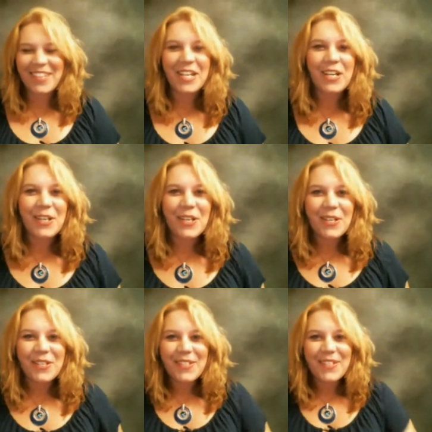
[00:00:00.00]
love it.
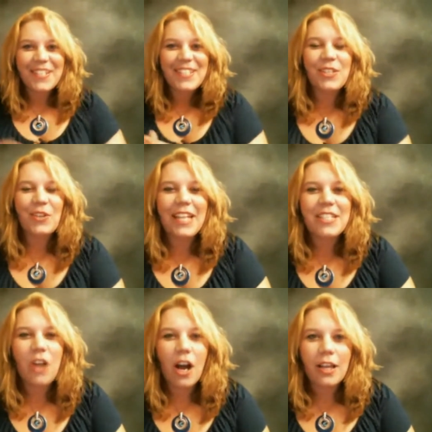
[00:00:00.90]
So
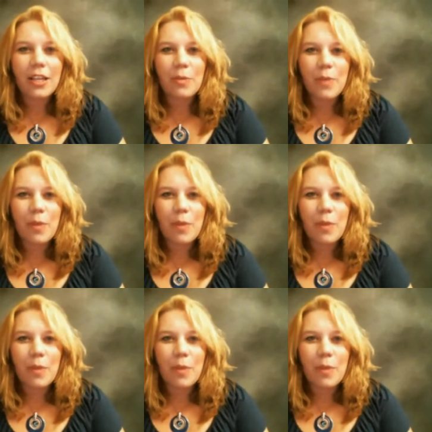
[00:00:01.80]
let's talk a little